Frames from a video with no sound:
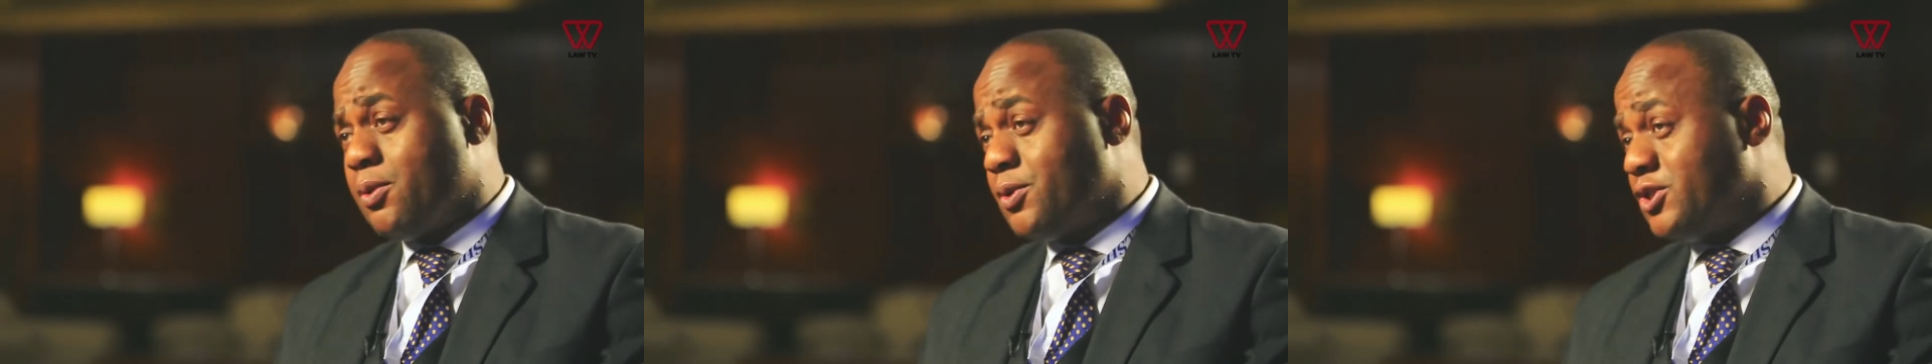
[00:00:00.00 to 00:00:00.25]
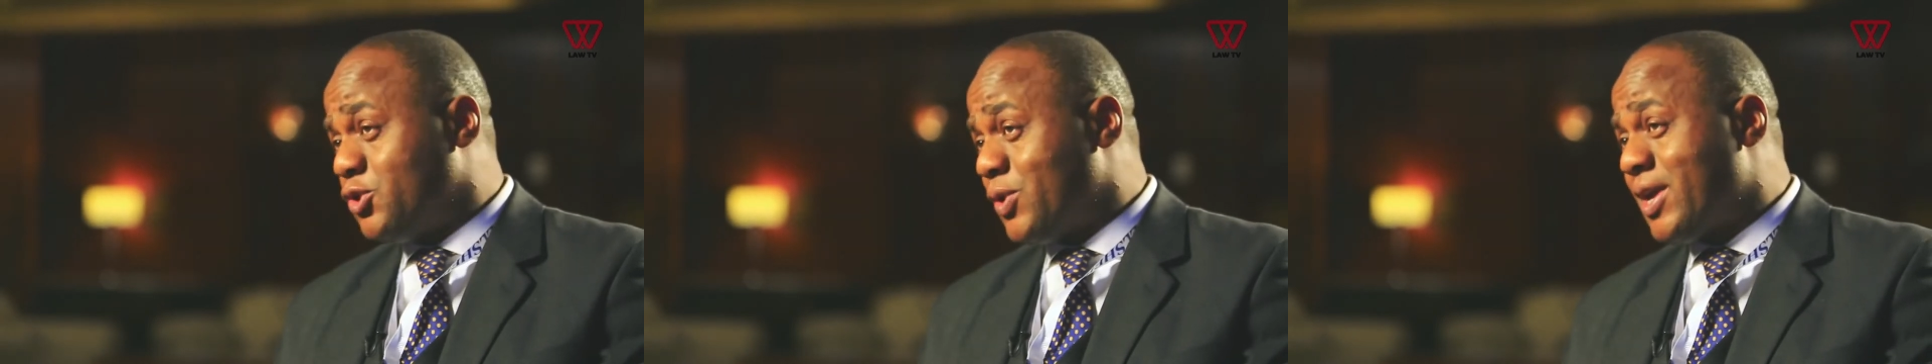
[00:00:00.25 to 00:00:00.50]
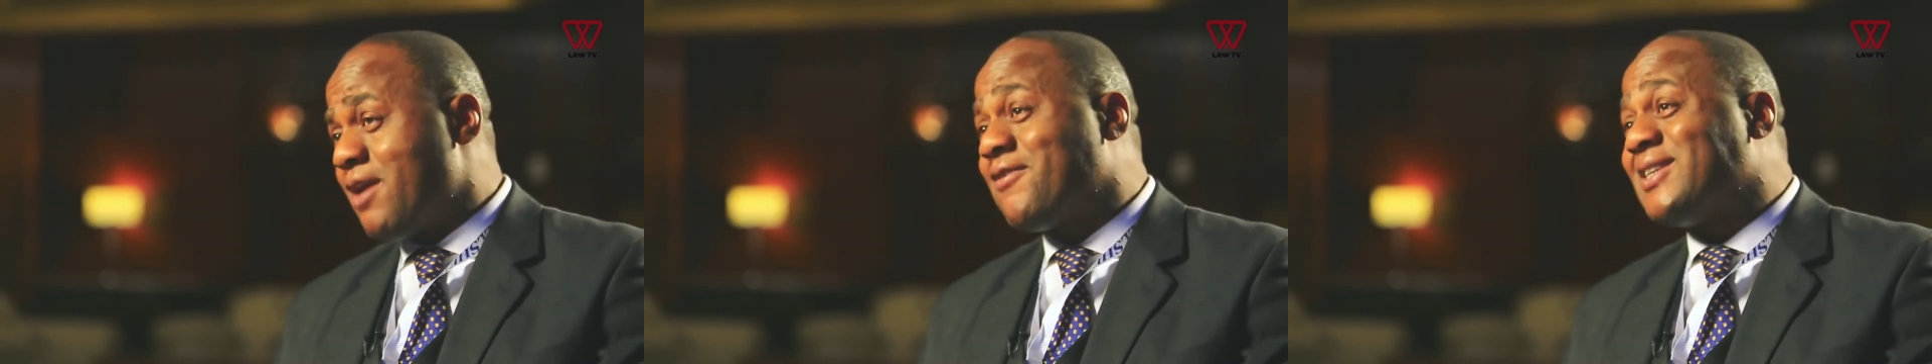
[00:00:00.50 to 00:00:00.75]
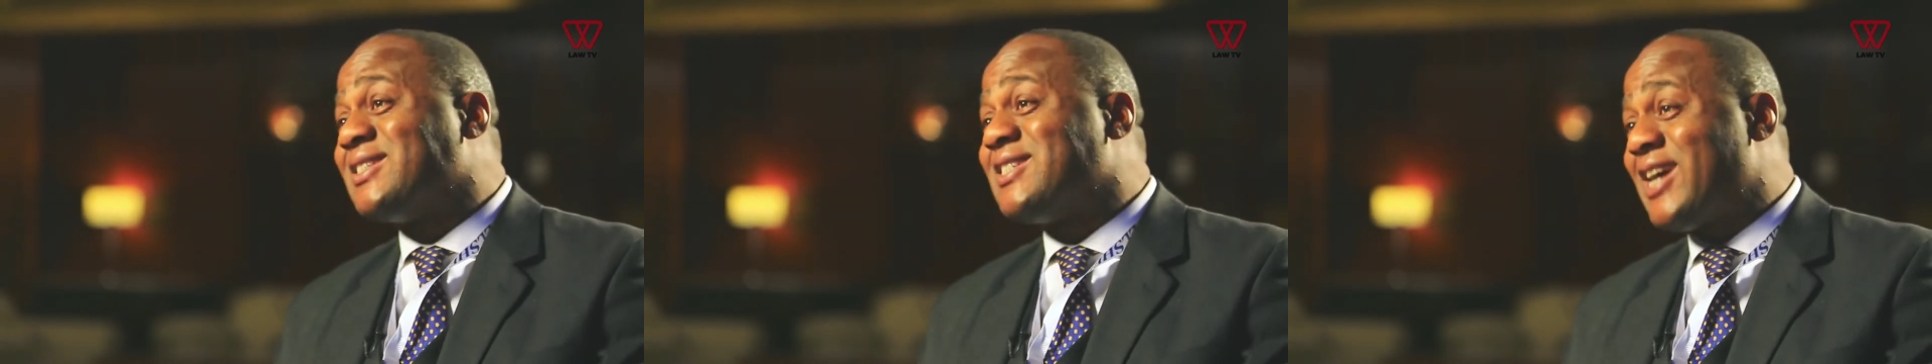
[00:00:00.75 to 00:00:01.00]
who is doing a
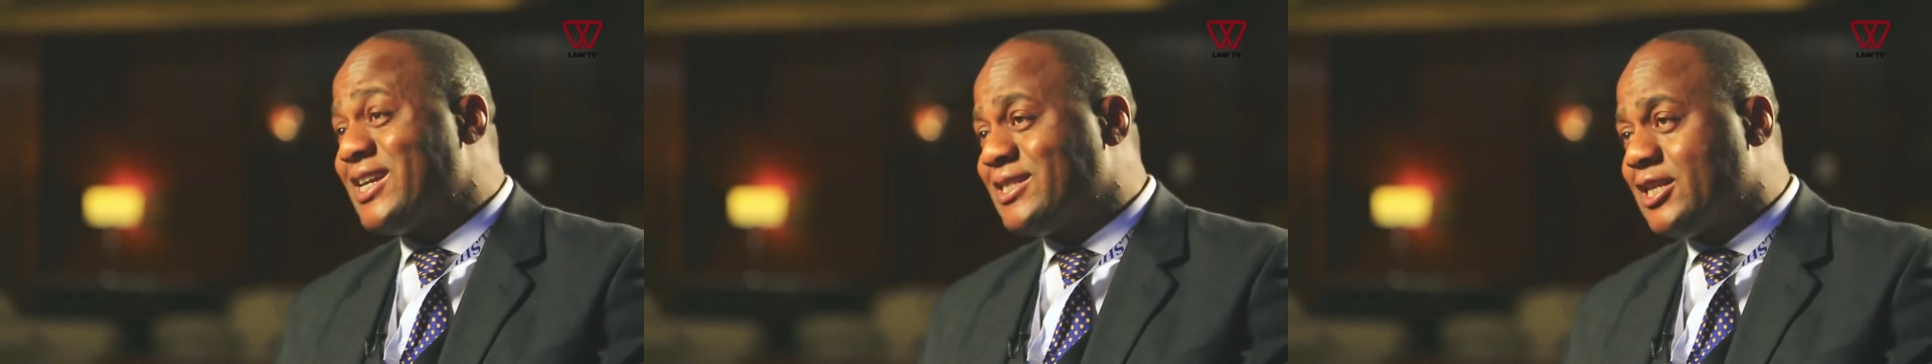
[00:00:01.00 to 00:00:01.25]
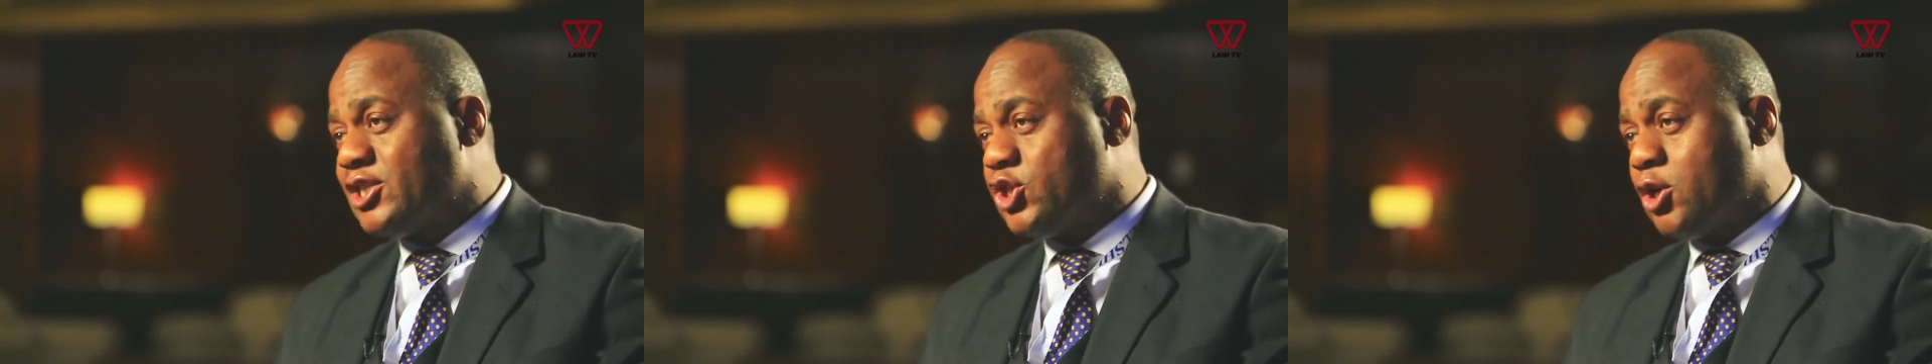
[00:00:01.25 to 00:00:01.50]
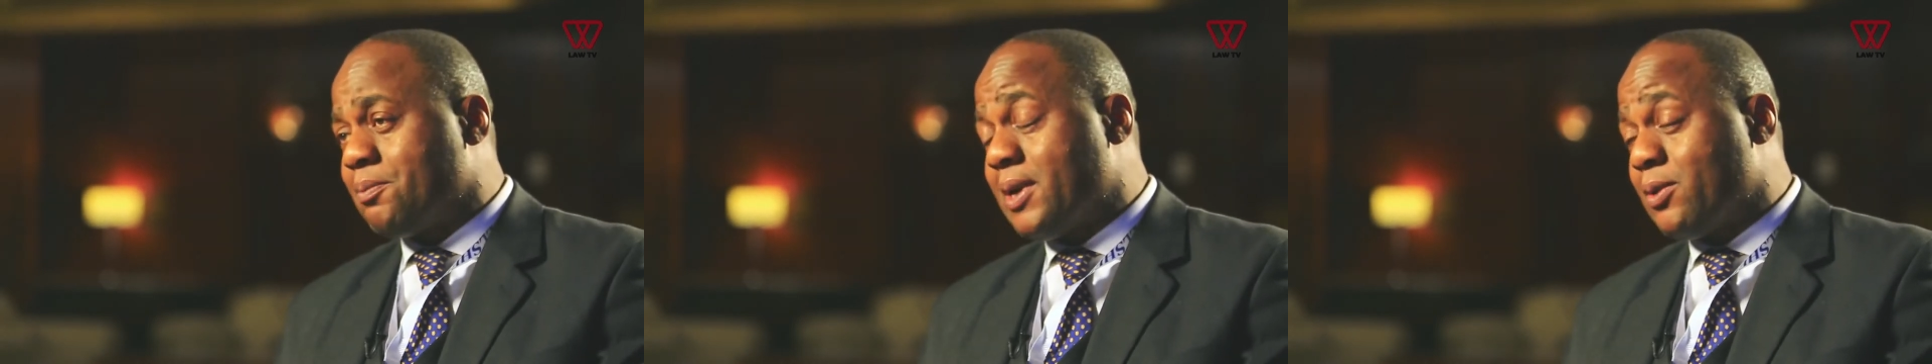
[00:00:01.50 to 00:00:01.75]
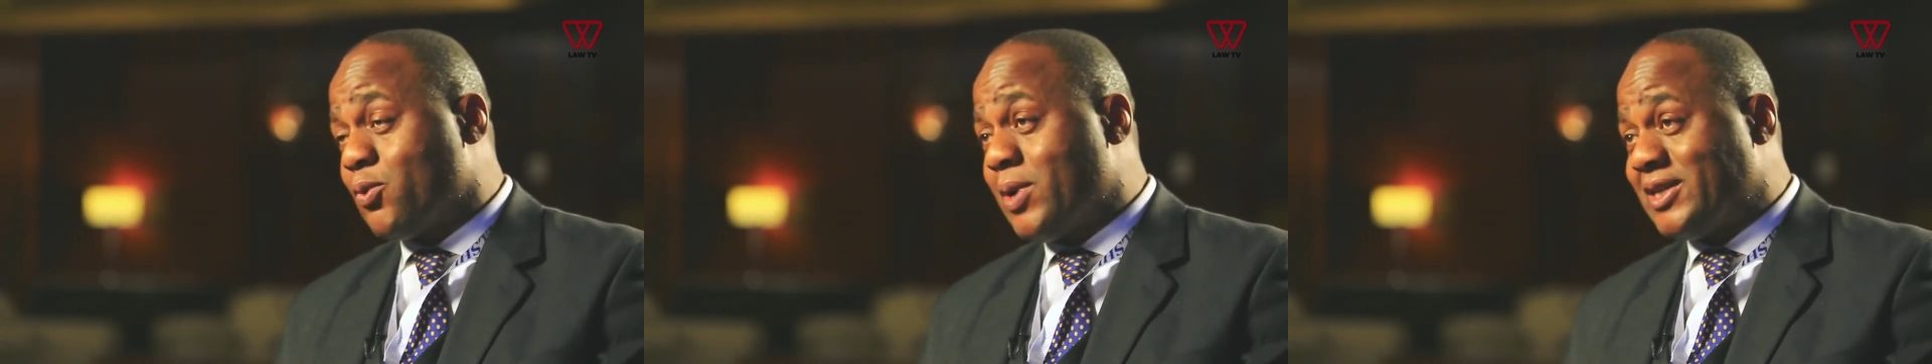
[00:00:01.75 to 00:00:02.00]
fantastic job
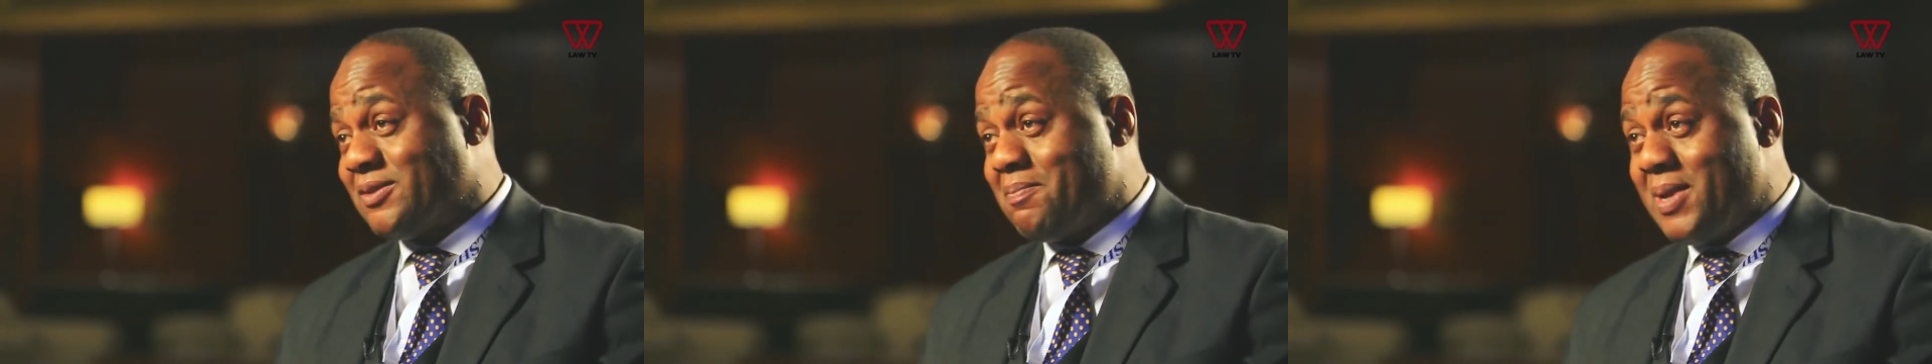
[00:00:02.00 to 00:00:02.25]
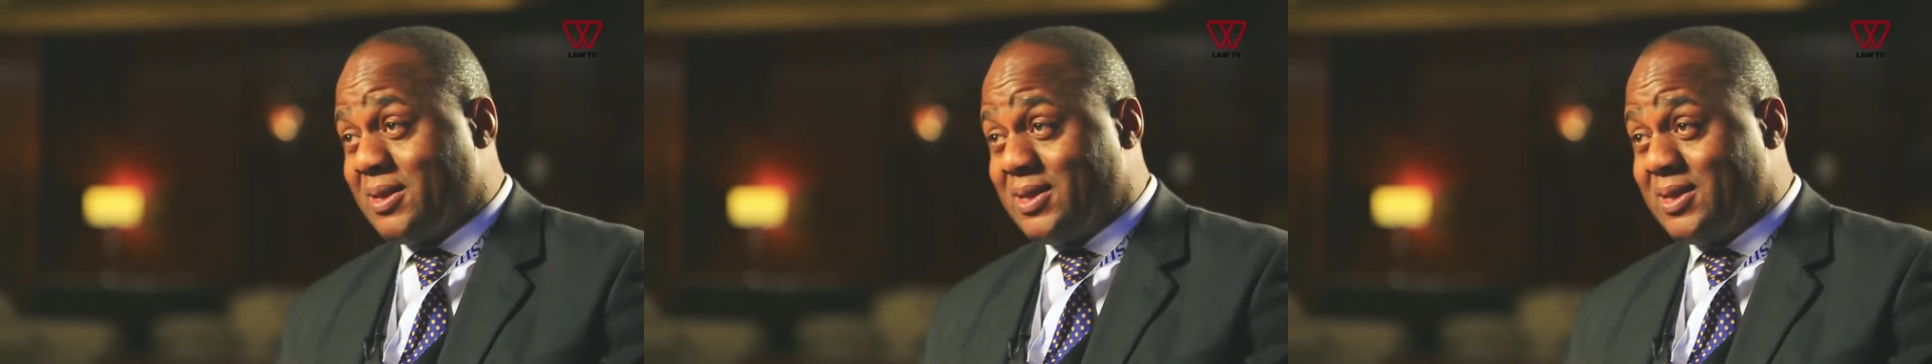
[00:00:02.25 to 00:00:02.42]
and who has made